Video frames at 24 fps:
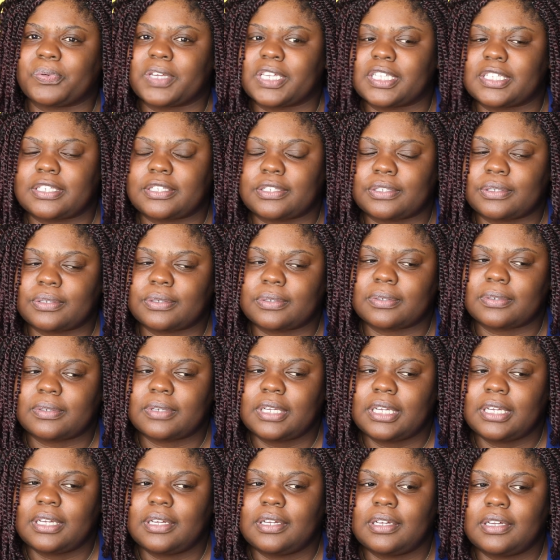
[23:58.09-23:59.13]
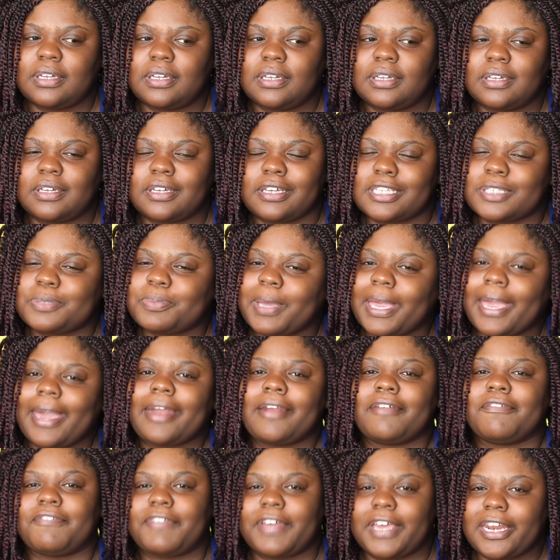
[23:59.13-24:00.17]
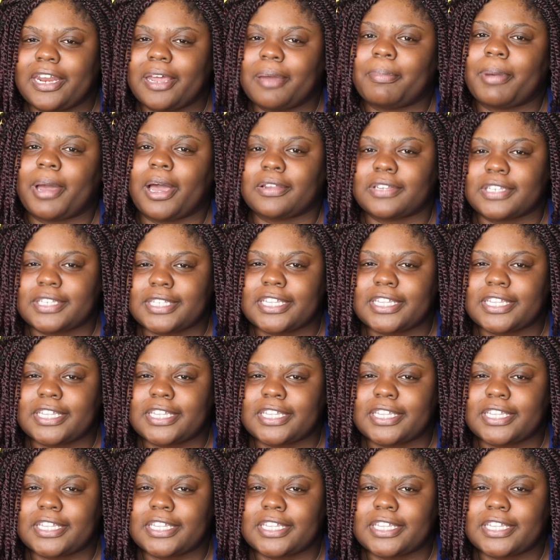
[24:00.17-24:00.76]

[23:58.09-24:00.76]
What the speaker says: is too. Because we got to vent about the